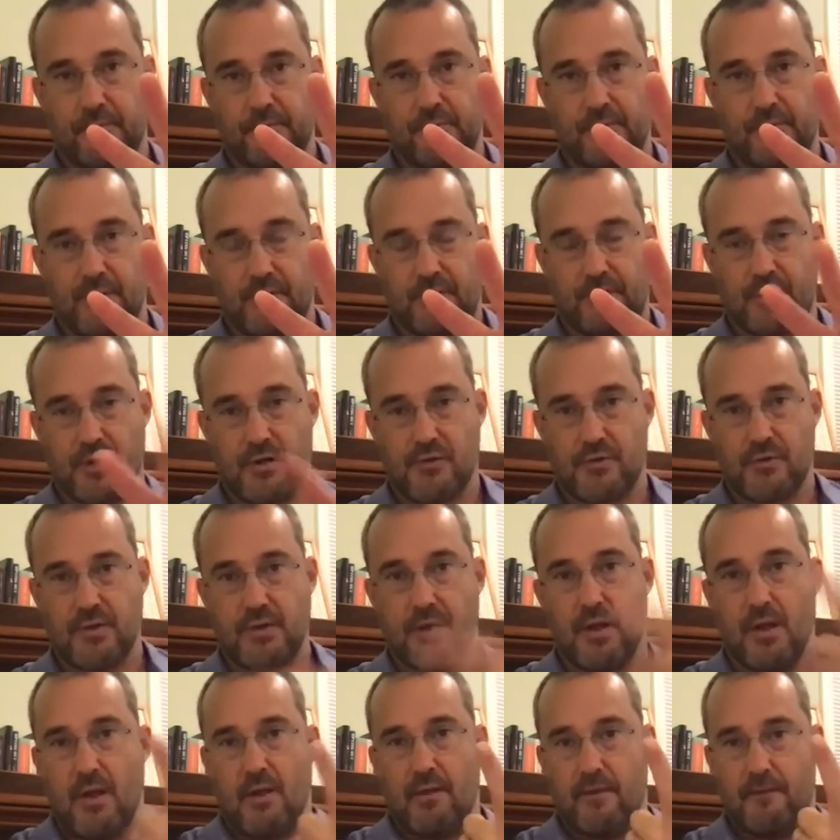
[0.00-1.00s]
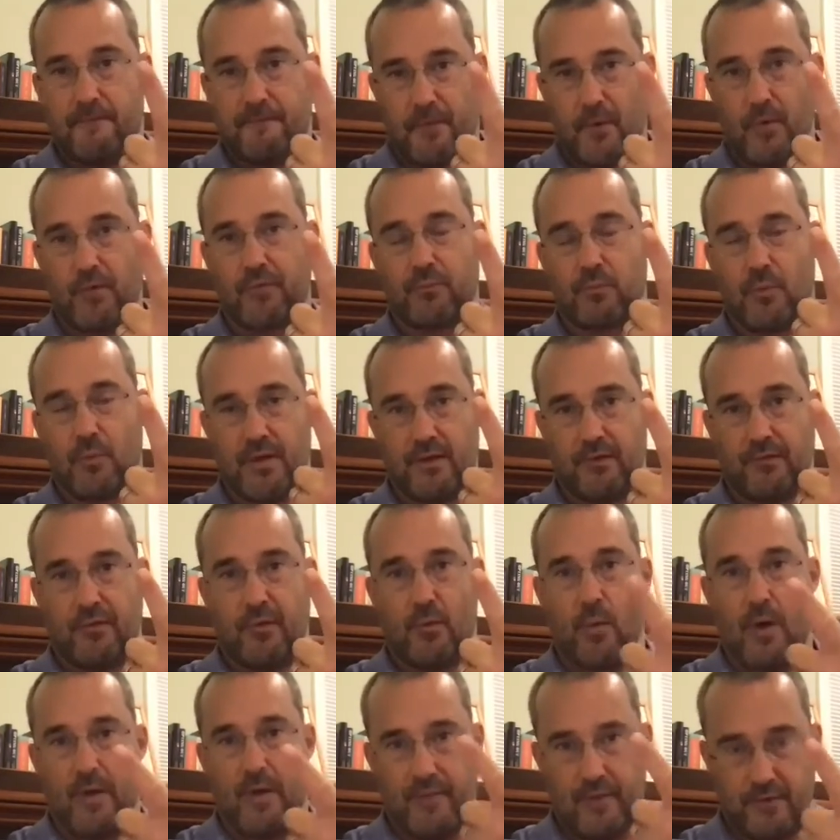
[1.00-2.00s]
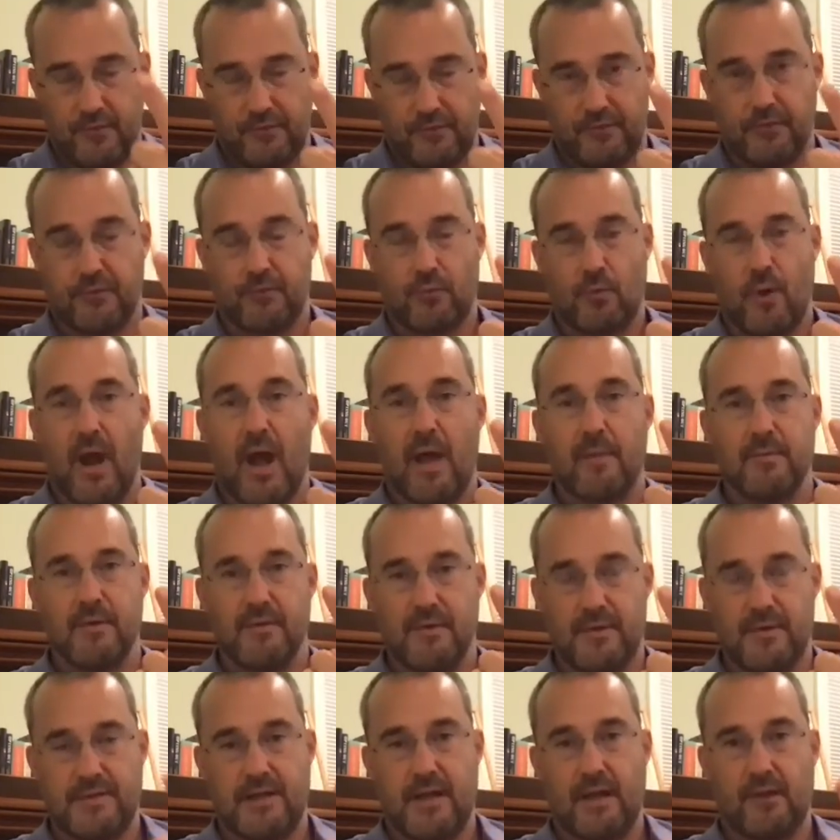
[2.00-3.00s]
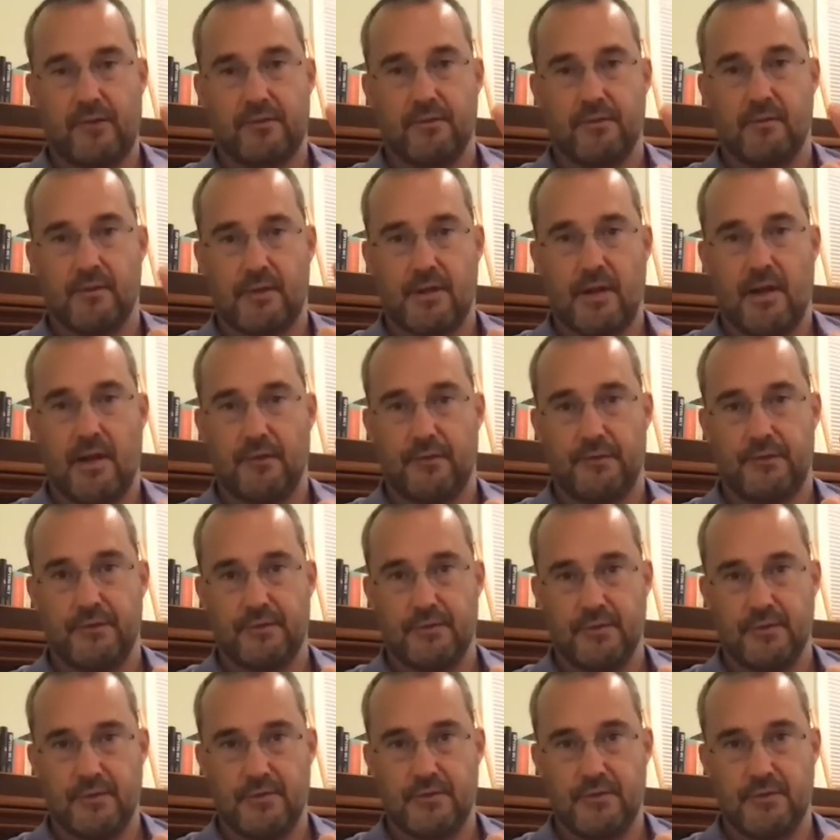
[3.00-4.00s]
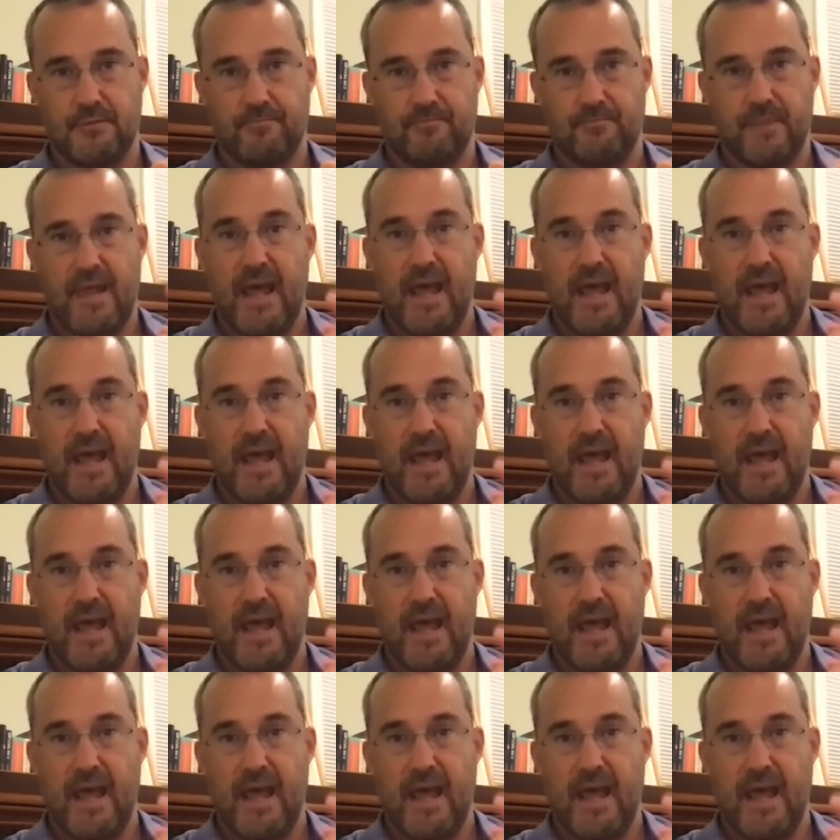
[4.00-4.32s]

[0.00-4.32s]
this country. The first one is the one that is described in the text of the Constitution